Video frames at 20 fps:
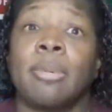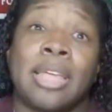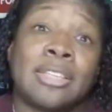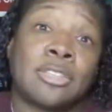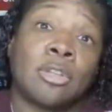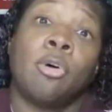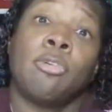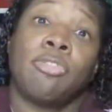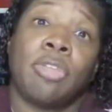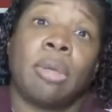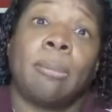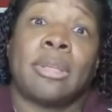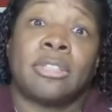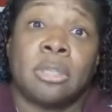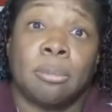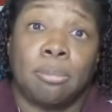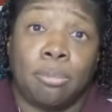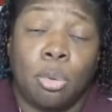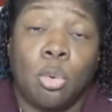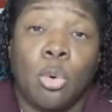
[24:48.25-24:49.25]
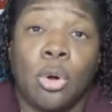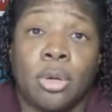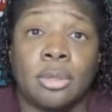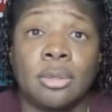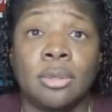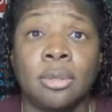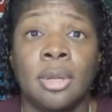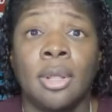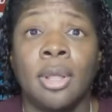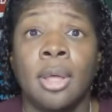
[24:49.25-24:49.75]
That's the whole thing about
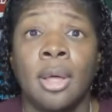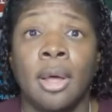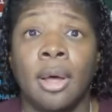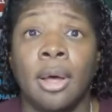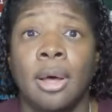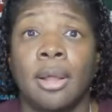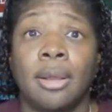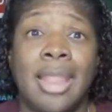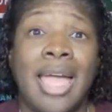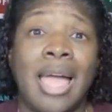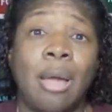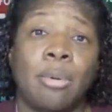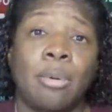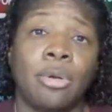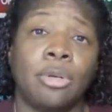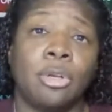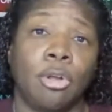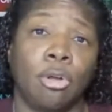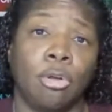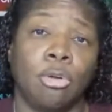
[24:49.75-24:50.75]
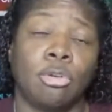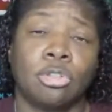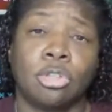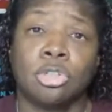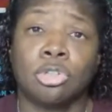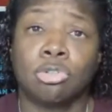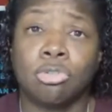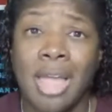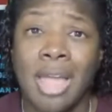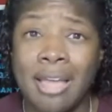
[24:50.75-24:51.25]
supporting, allowing girls to
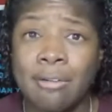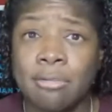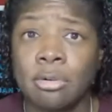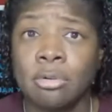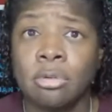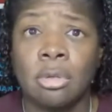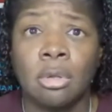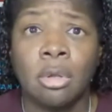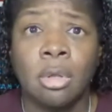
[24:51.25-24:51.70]
travel.